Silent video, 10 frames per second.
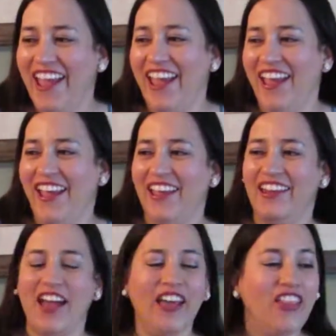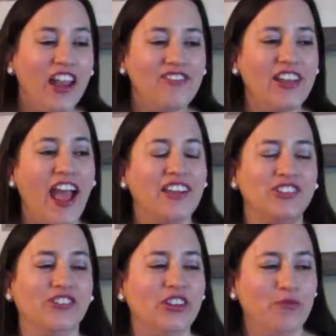And a lot of it has
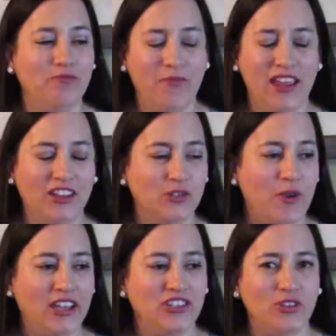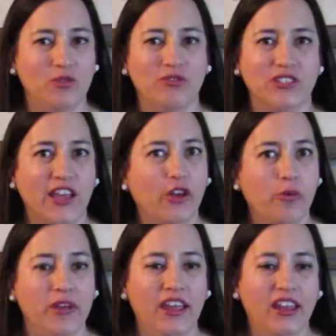already made its way to the recycle
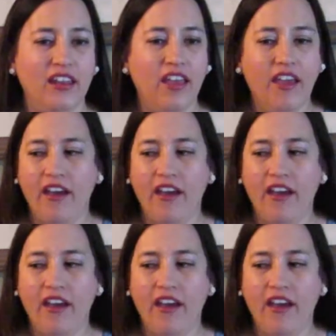bin.